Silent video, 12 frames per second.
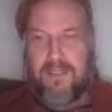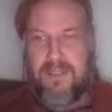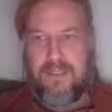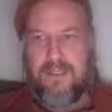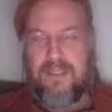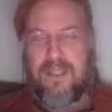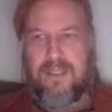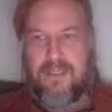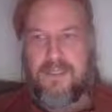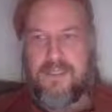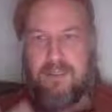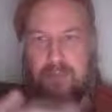
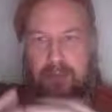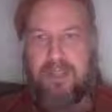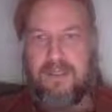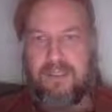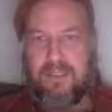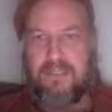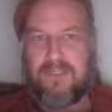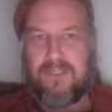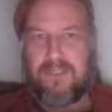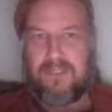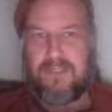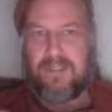cognition
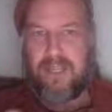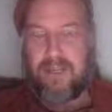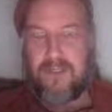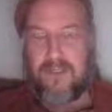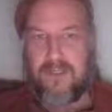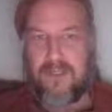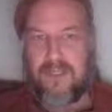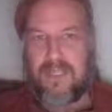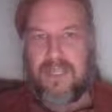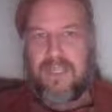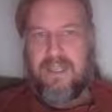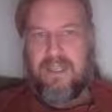processing at all,
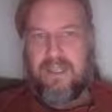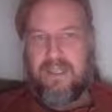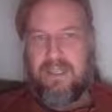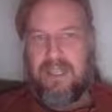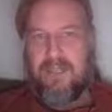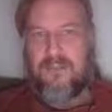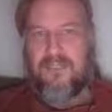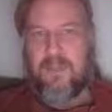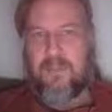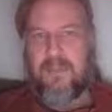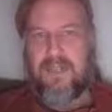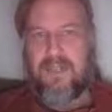and how
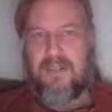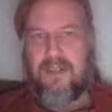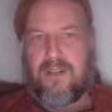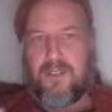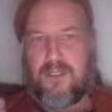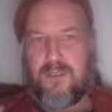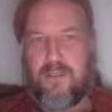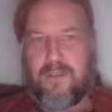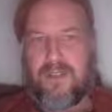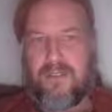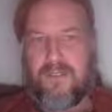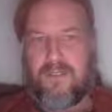separate are
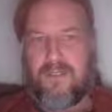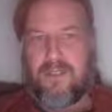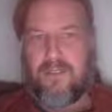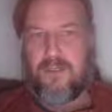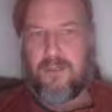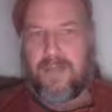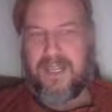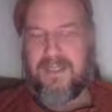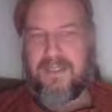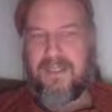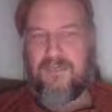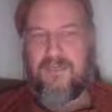humans and
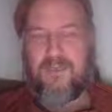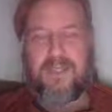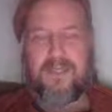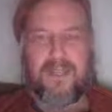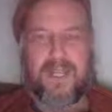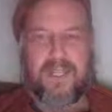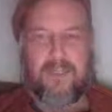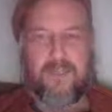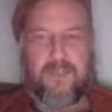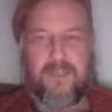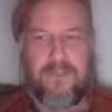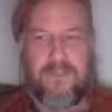humanity from the other
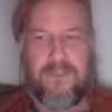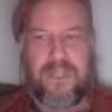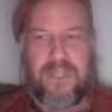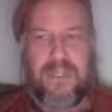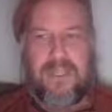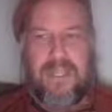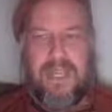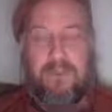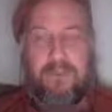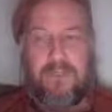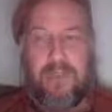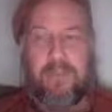animals. How
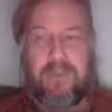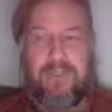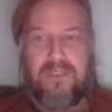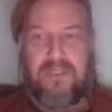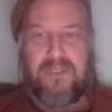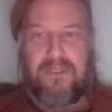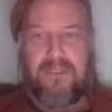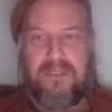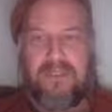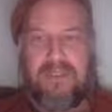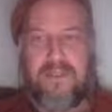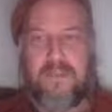separate
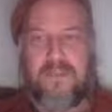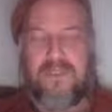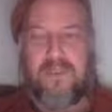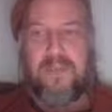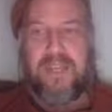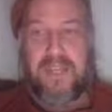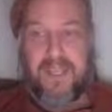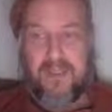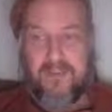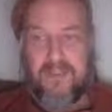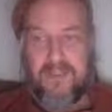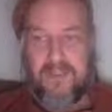is linguistic
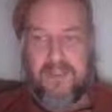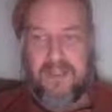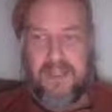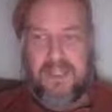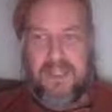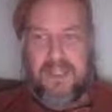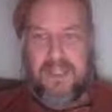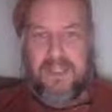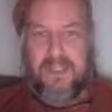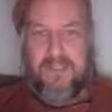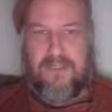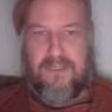behavior
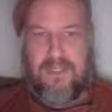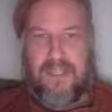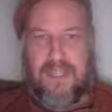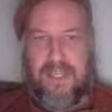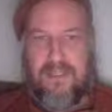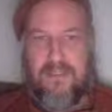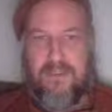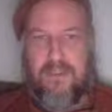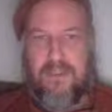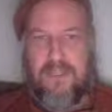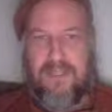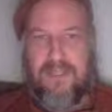as a
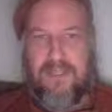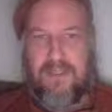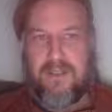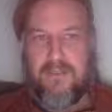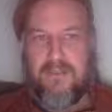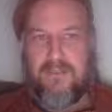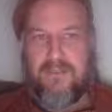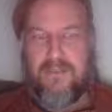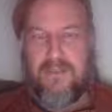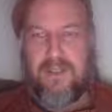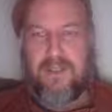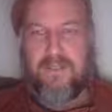category of,
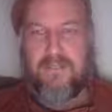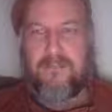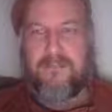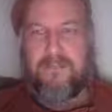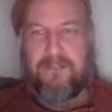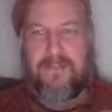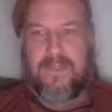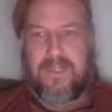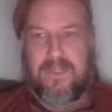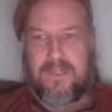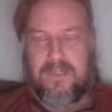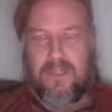
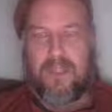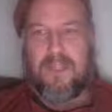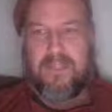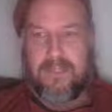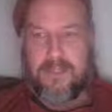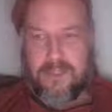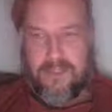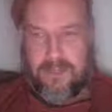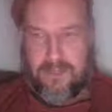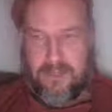cognition,